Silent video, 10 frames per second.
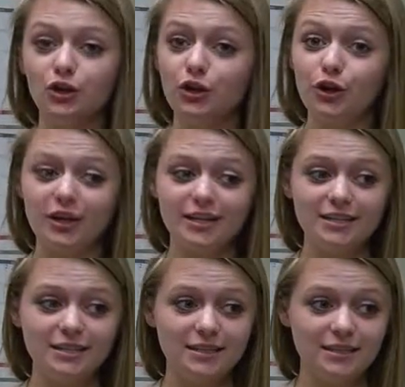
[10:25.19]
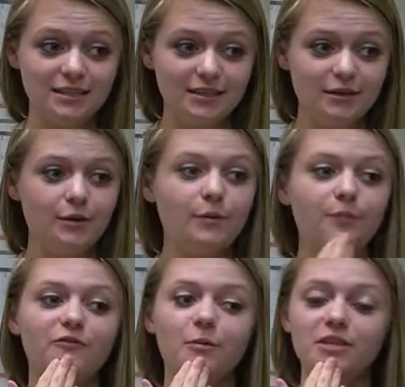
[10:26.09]
Good.
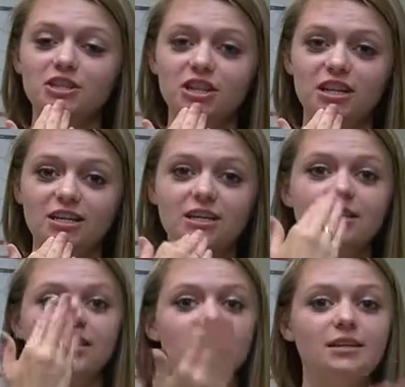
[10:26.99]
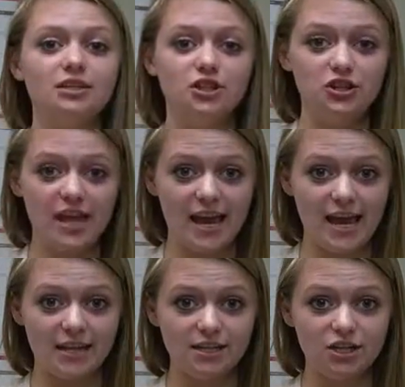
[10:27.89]
From the chin to the
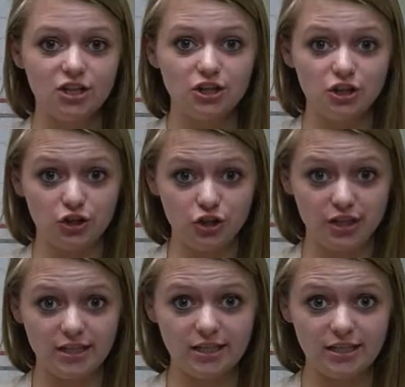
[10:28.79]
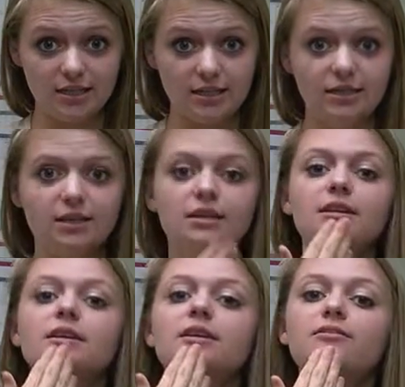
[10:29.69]
hand. Good.
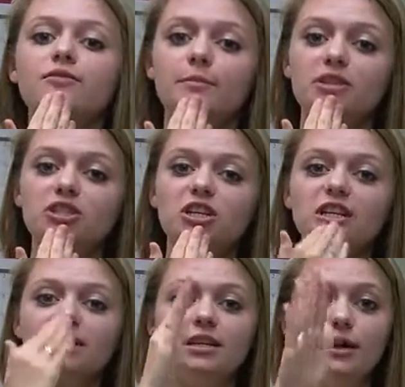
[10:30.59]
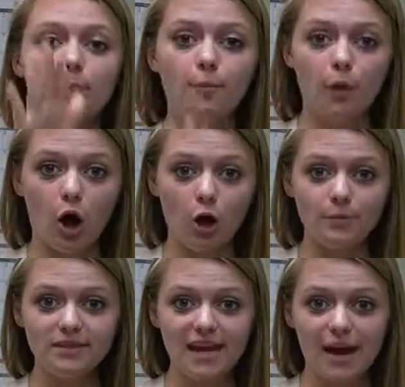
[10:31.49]
From the chin,
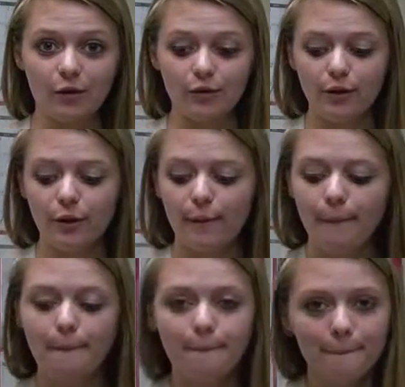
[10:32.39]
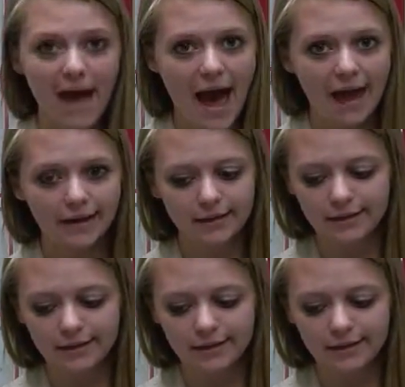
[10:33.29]
palm down. Bad.